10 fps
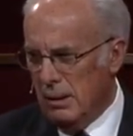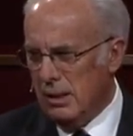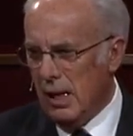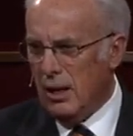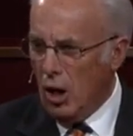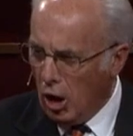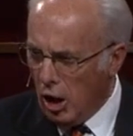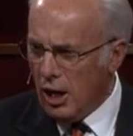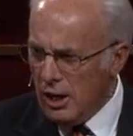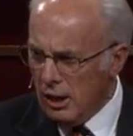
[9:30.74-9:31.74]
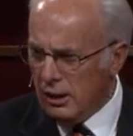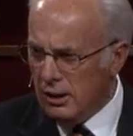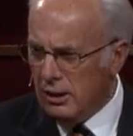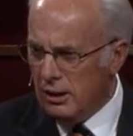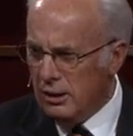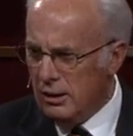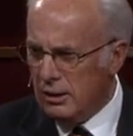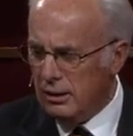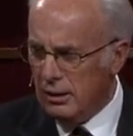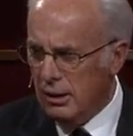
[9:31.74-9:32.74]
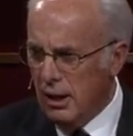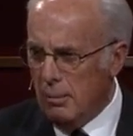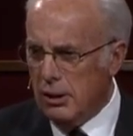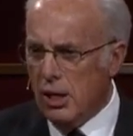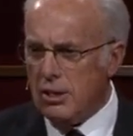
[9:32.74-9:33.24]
Is that hard? I mean,